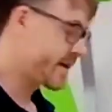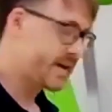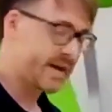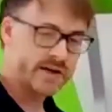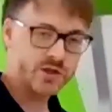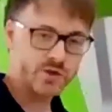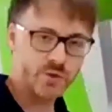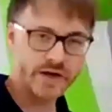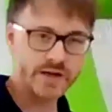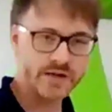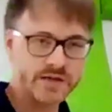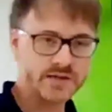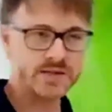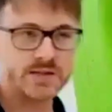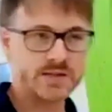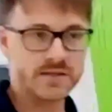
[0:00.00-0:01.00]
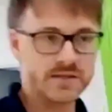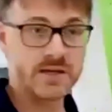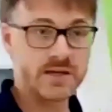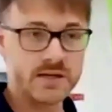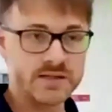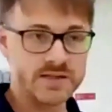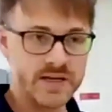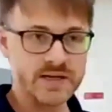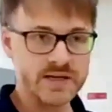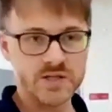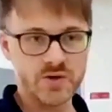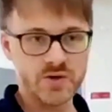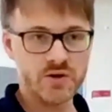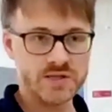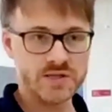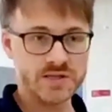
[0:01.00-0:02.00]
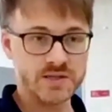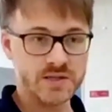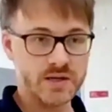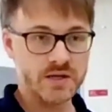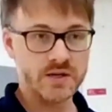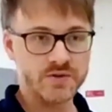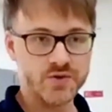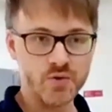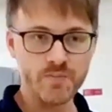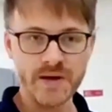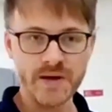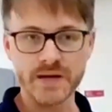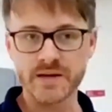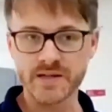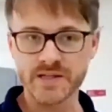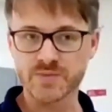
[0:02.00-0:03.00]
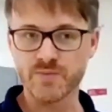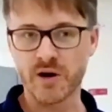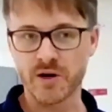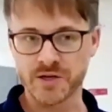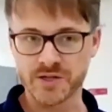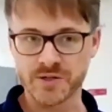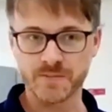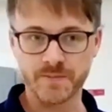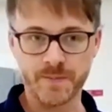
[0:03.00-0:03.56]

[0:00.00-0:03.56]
gateways, sensors, to make it smart,